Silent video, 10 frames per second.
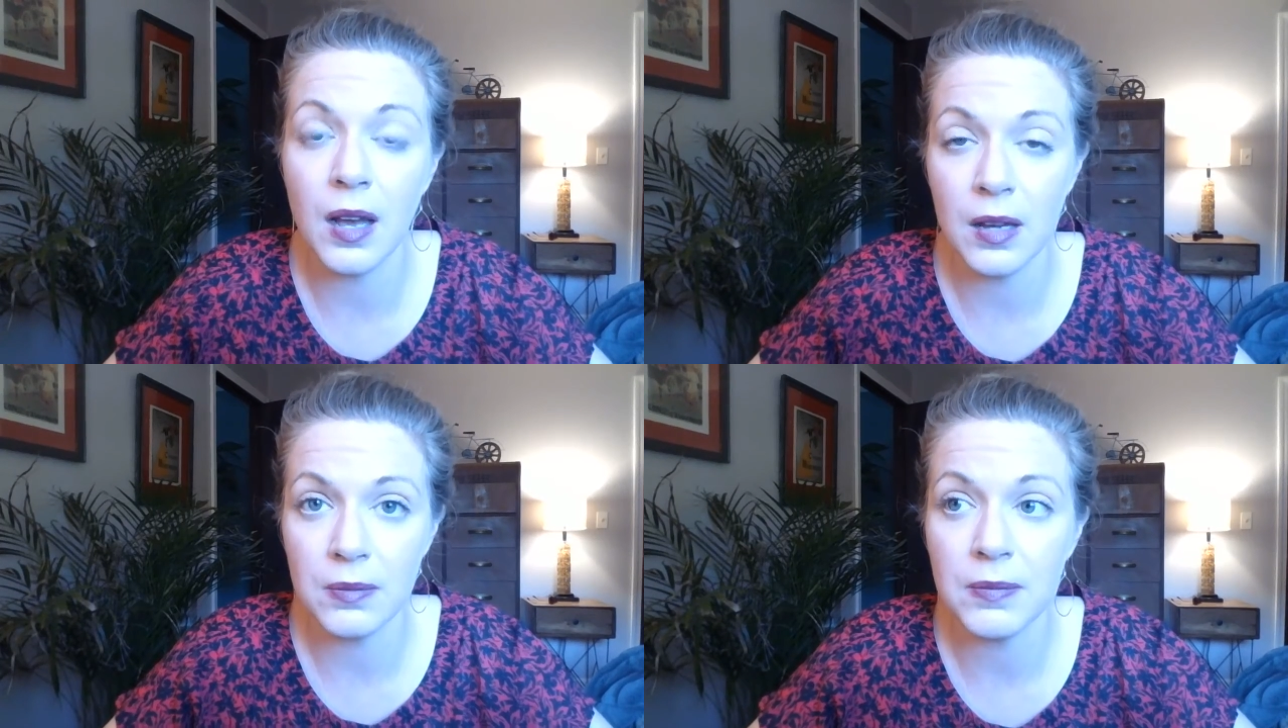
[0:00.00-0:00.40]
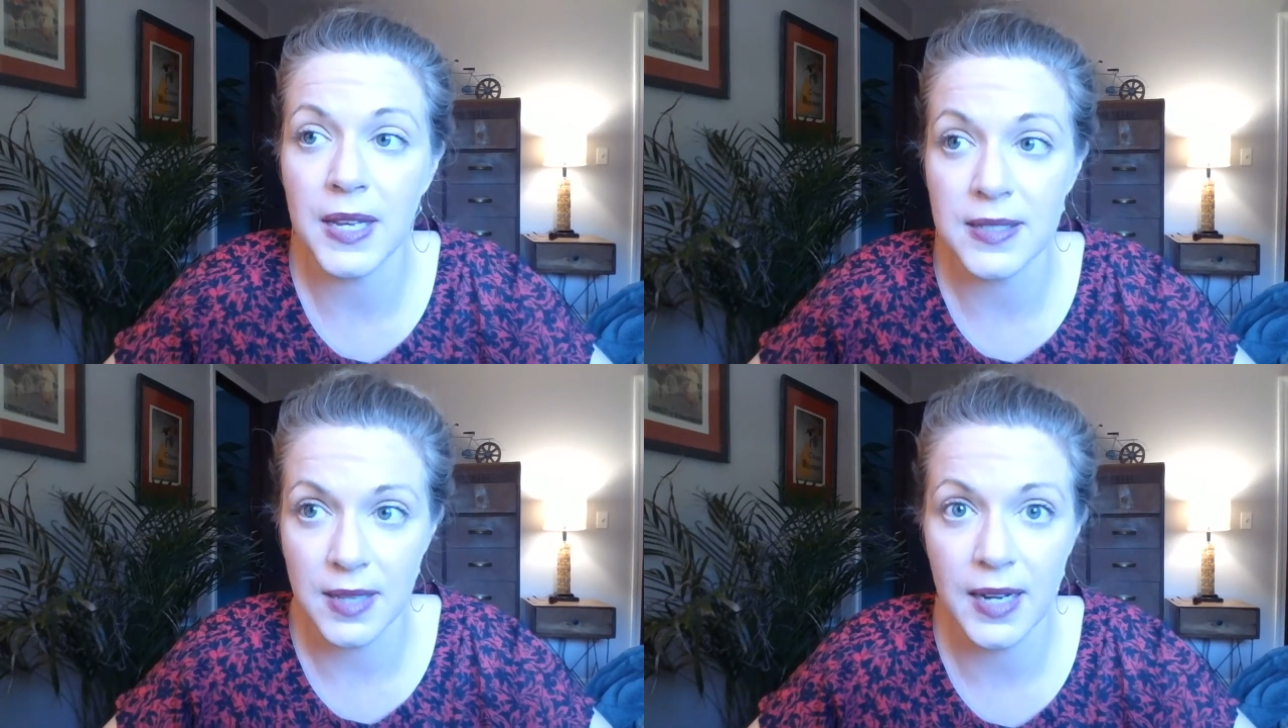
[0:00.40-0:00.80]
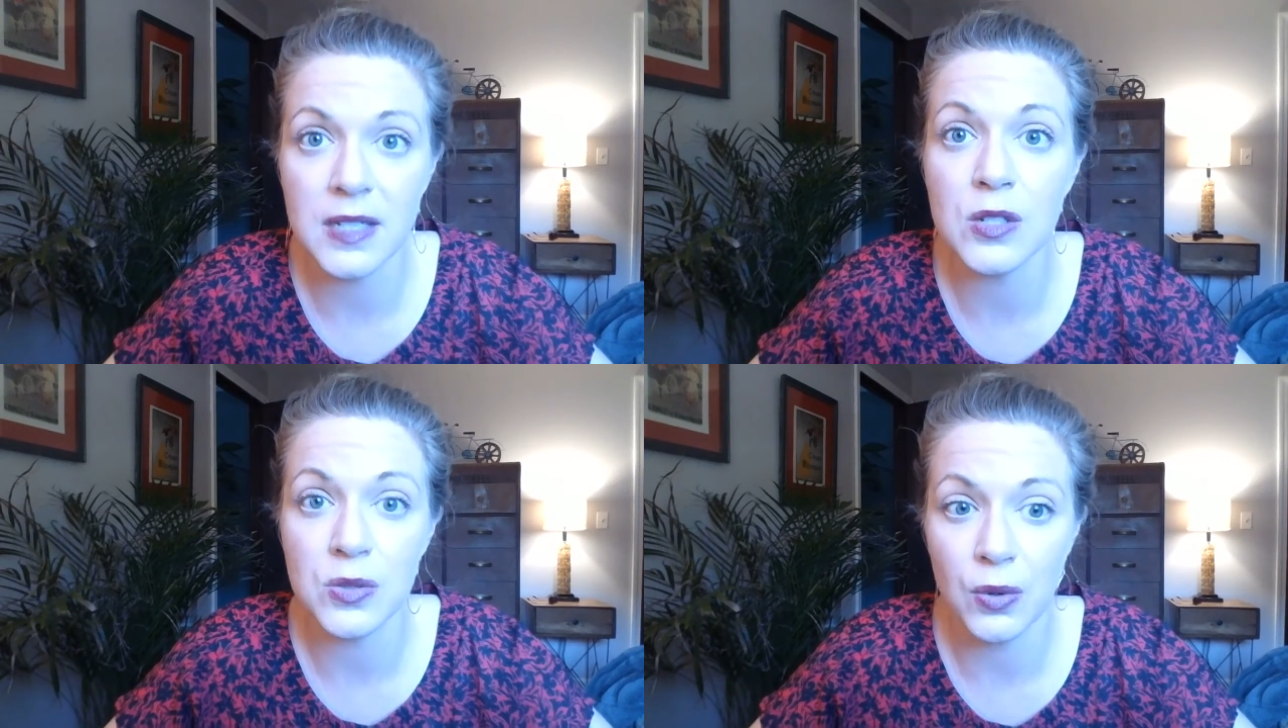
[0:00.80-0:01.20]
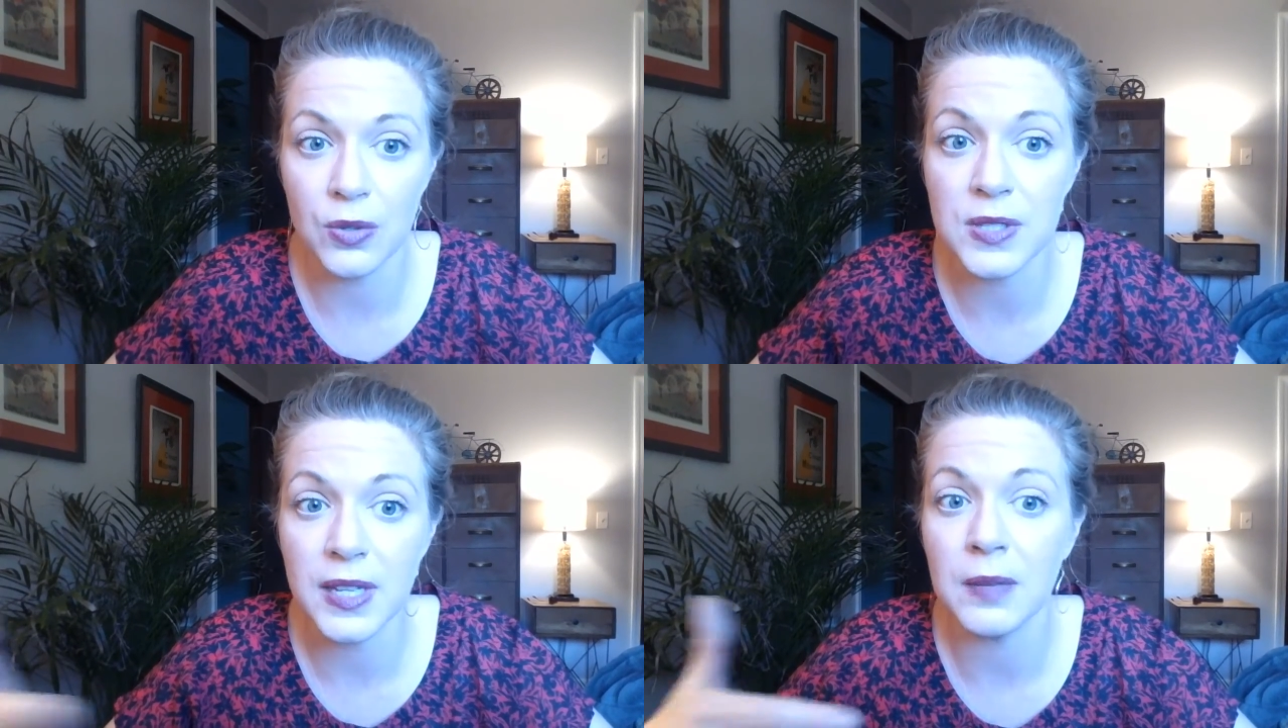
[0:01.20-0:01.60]
anxiety
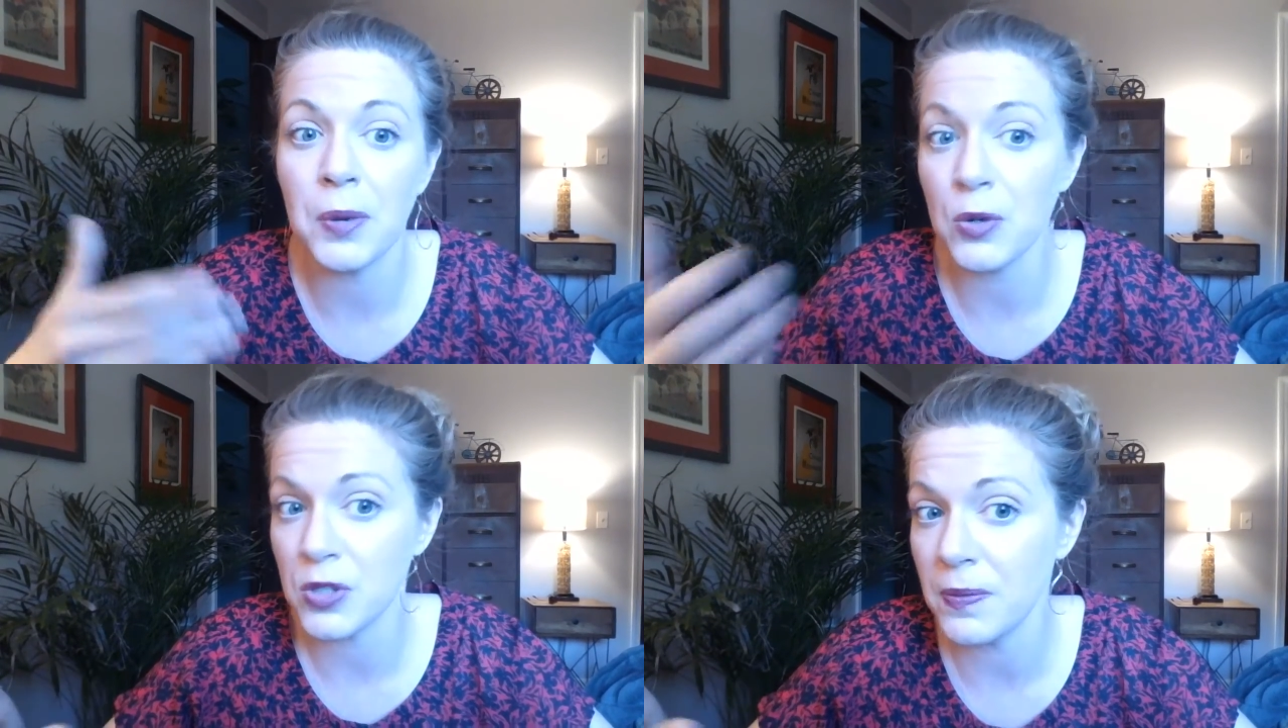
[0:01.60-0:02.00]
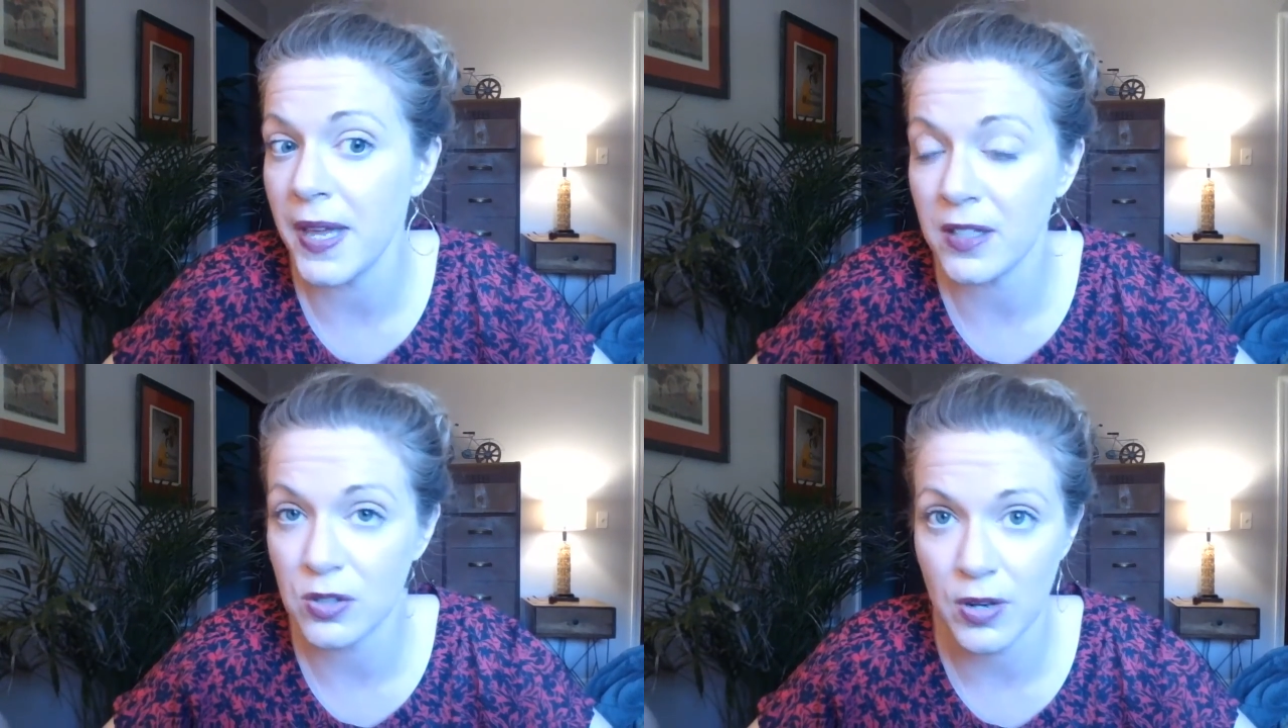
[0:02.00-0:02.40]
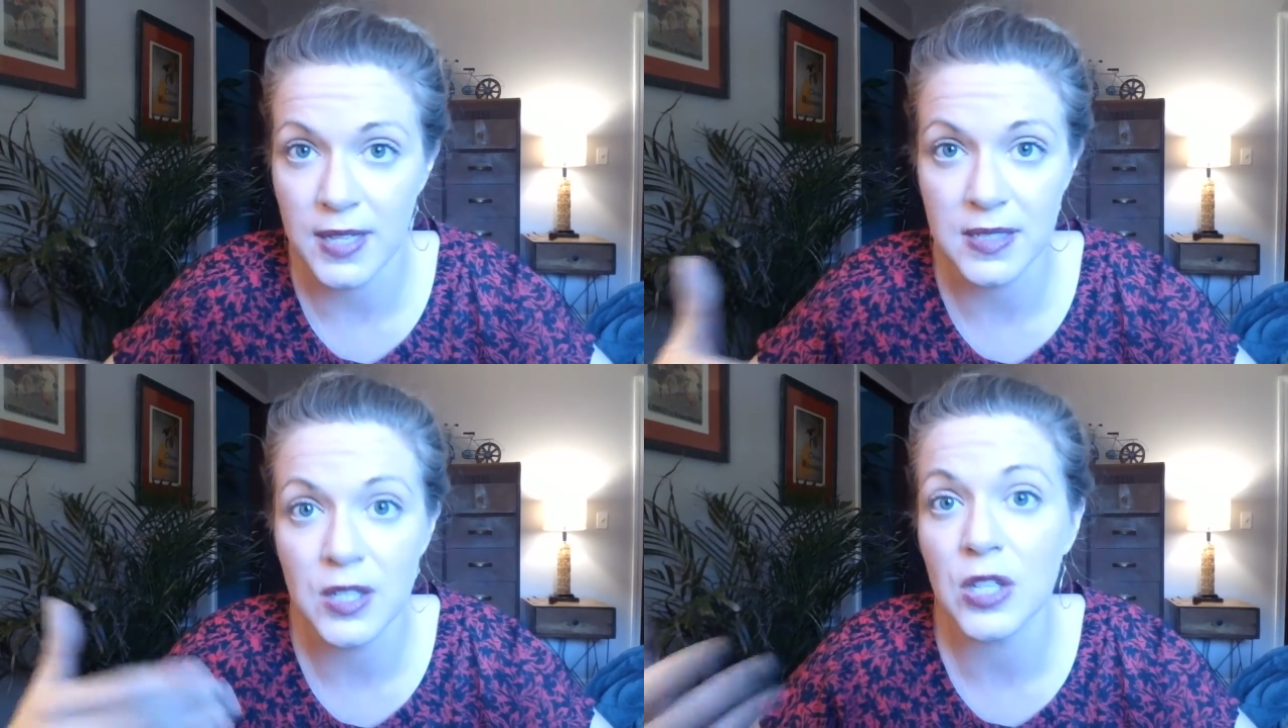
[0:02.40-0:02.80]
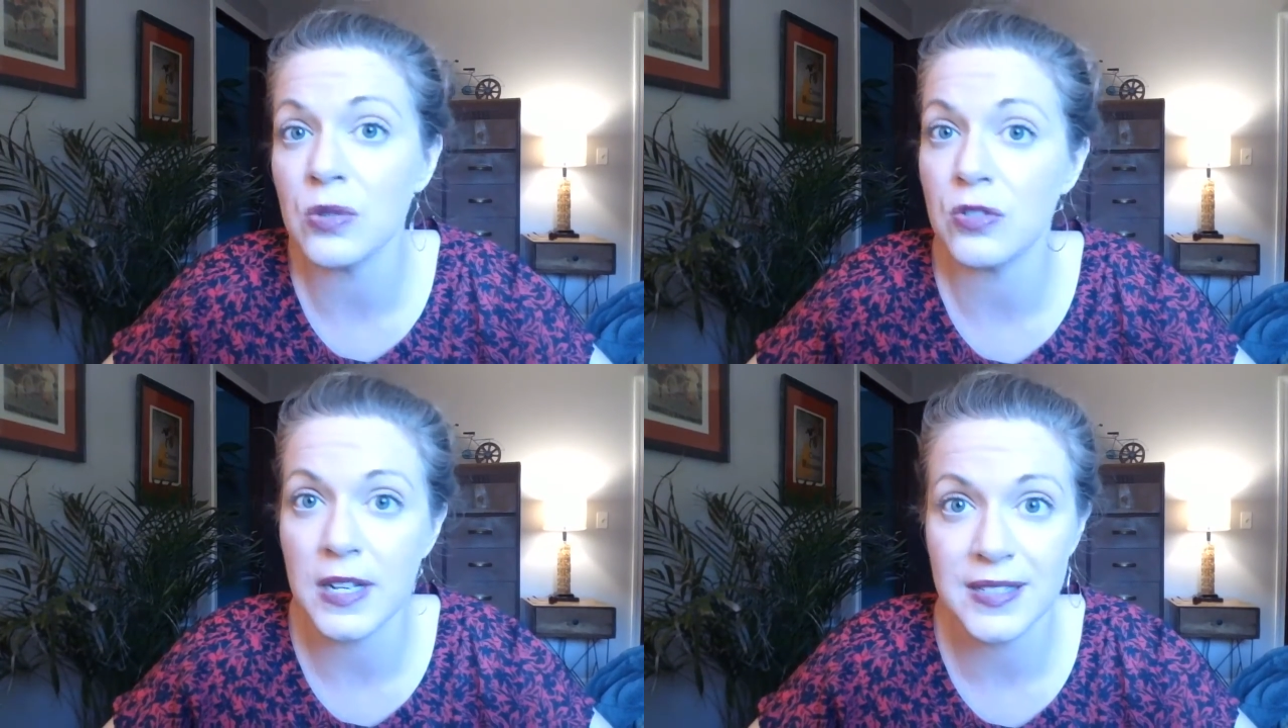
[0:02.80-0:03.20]
disorders like post-traumatic stress and
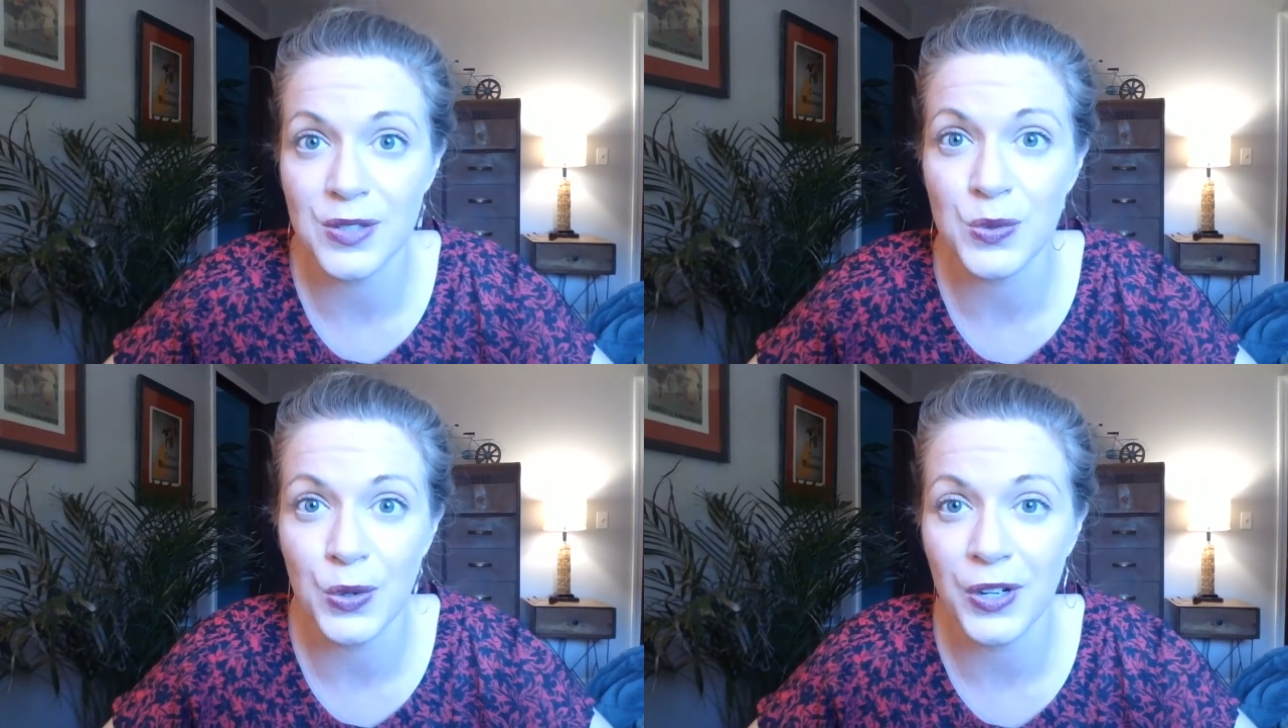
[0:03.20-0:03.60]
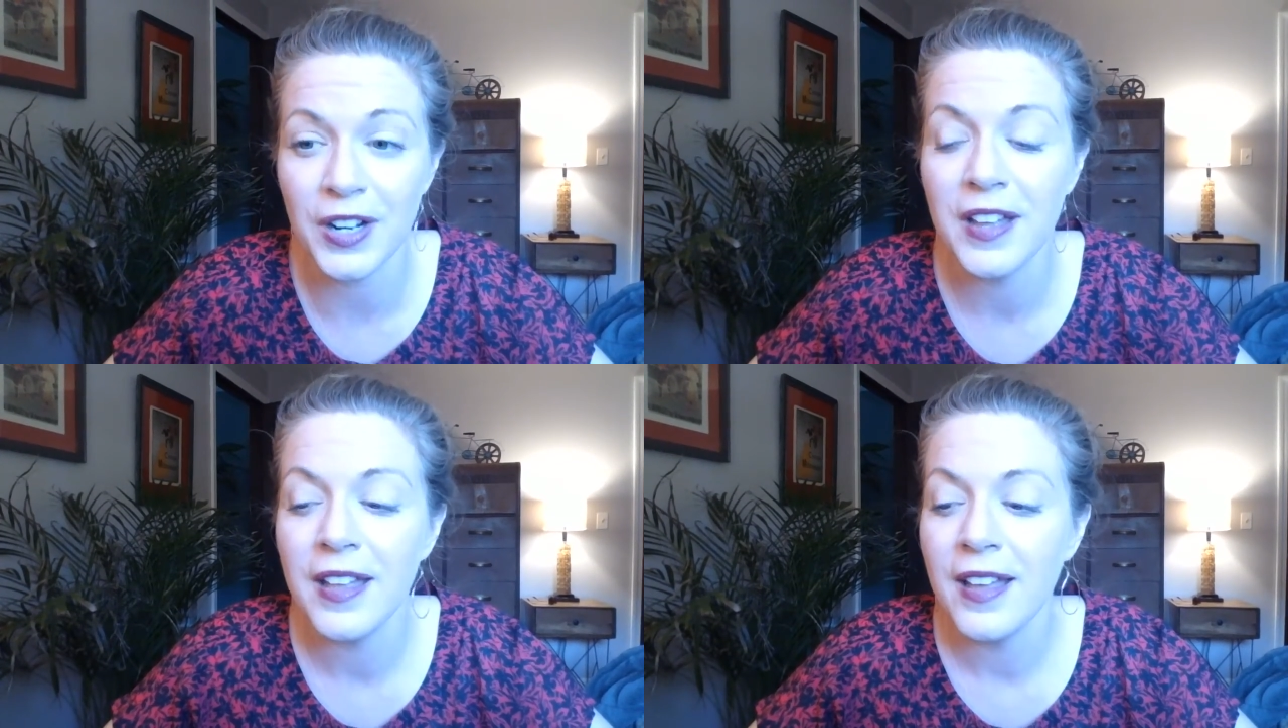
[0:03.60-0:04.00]
acute stress disorder.